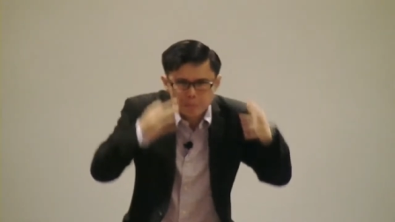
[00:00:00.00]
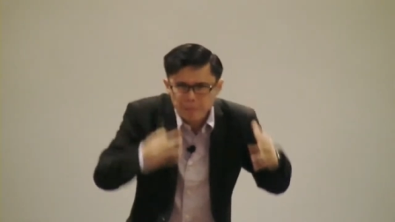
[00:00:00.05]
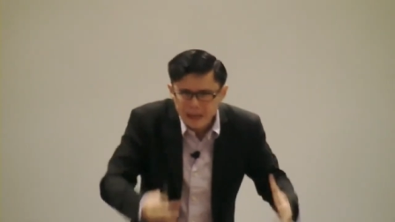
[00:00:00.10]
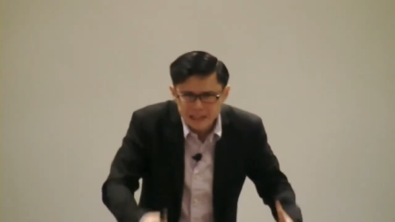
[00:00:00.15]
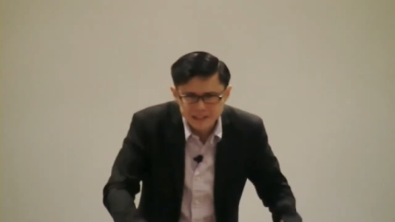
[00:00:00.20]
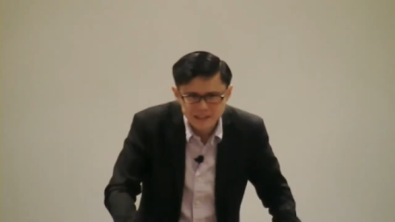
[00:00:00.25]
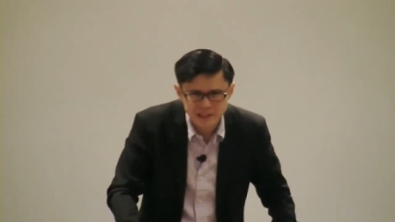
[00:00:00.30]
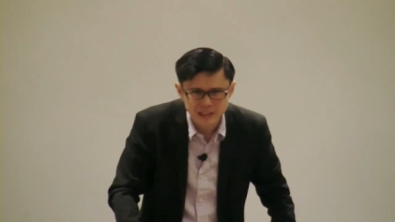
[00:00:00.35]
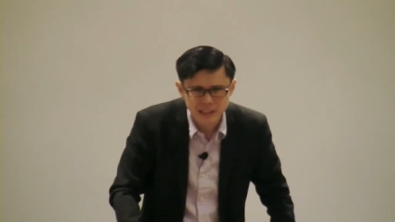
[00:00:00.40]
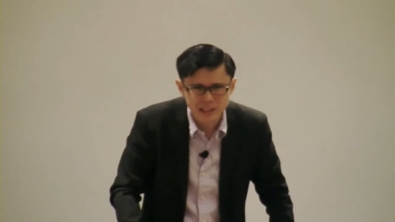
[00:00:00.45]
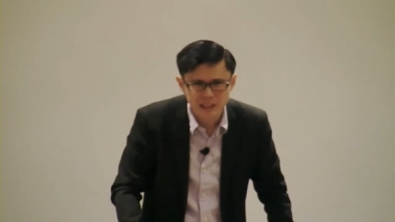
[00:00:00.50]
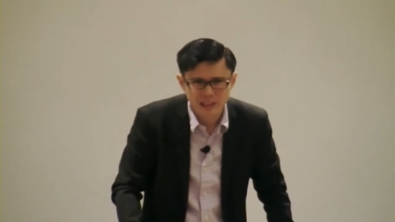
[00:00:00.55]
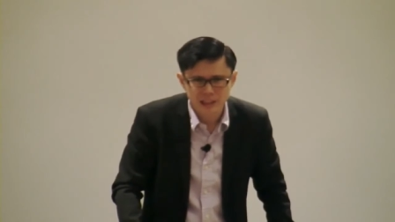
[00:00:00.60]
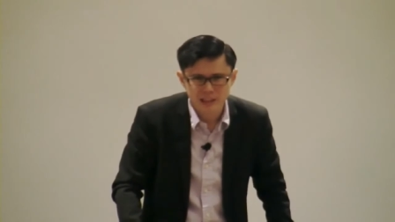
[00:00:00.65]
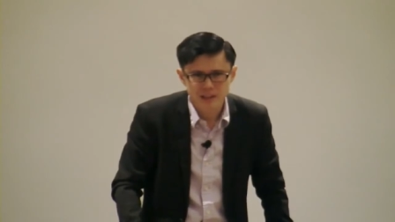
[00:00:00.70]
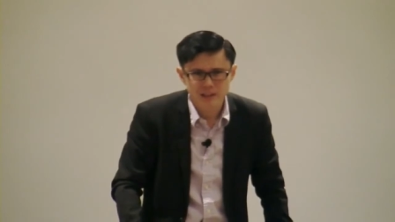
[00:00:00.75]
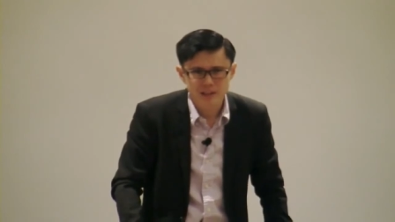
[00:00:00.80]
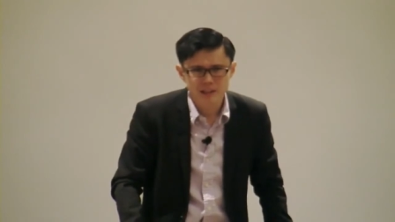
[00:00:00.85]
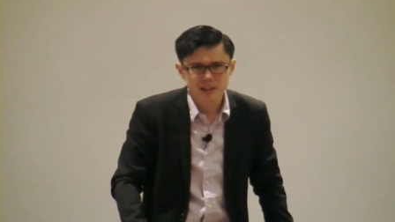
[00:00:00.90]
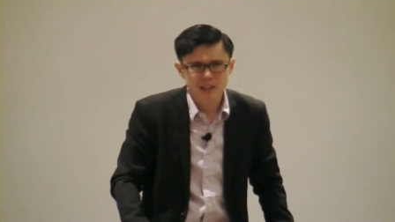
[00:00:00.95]
messy.
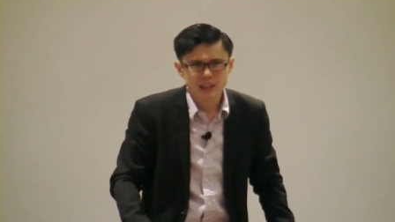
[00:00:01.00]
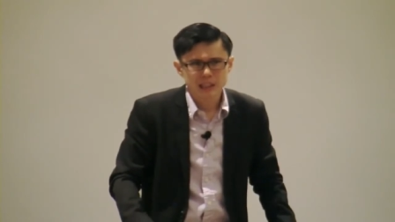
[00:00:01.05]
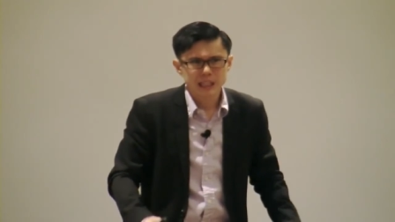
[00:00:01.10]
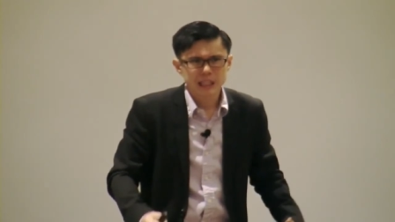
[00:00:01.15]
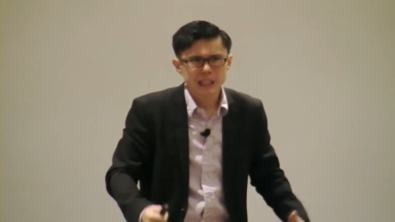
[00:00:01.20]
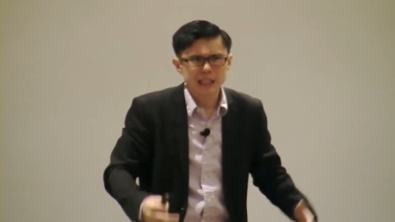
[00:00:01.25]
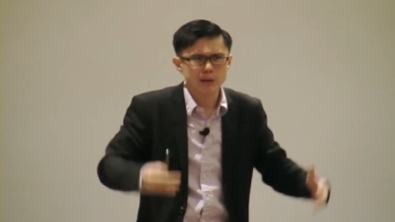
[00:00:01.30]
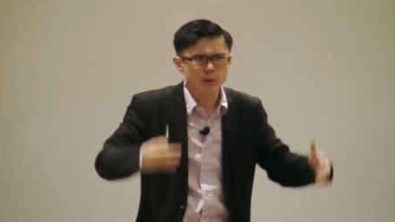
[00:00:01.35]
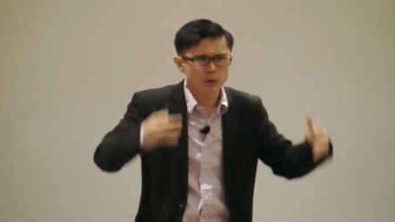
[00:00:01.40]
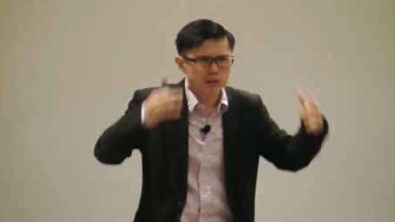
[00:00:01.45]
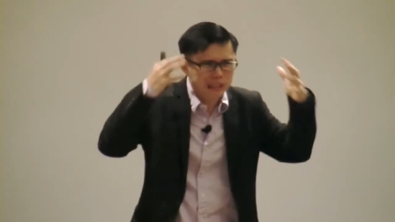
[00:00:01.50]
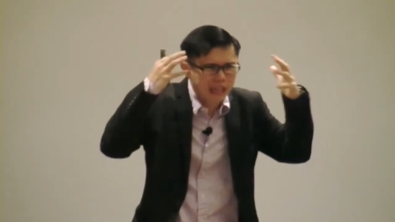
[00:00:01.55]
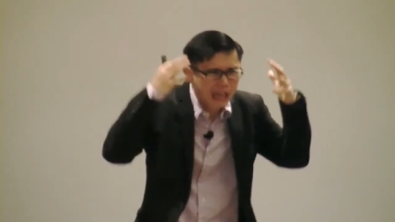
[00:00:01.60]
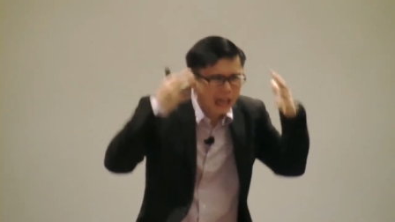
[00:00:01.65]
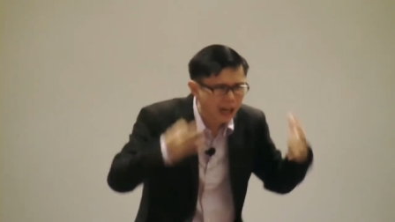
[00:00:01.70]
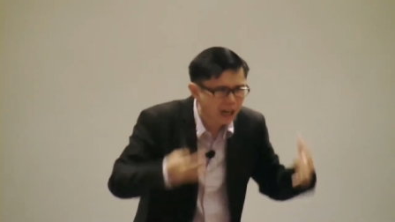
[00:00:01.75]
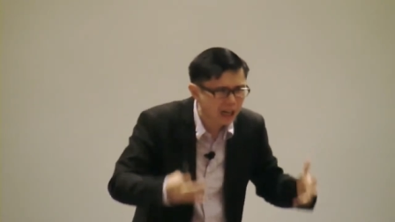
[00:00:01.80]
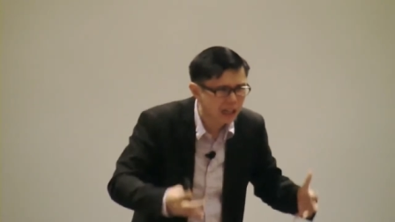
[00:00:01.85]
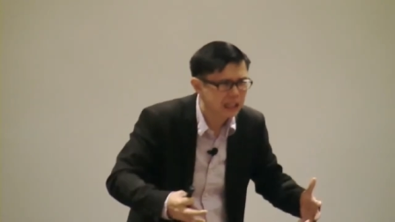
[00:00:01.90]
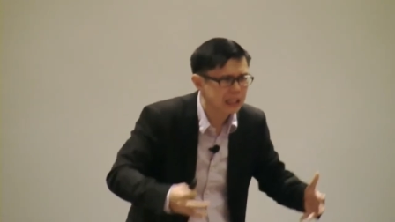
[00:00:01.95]
It was
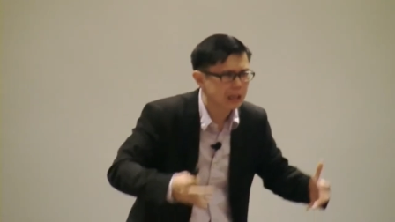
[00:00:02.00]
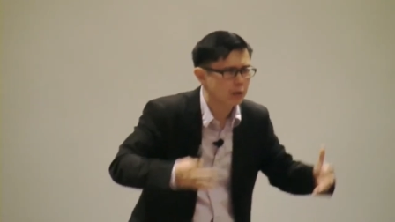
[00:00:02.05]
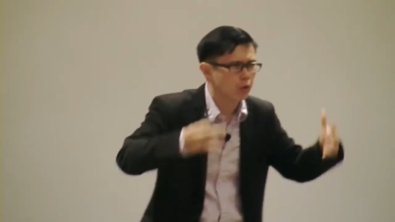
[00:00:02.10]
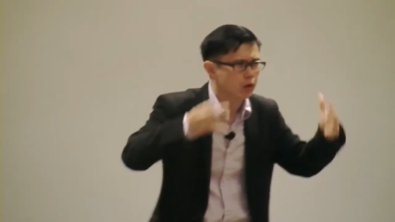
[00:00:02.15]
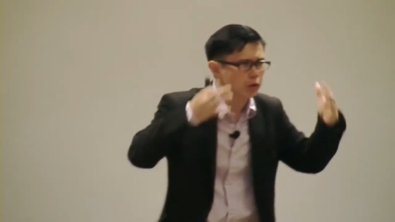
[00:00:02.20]
ugly. It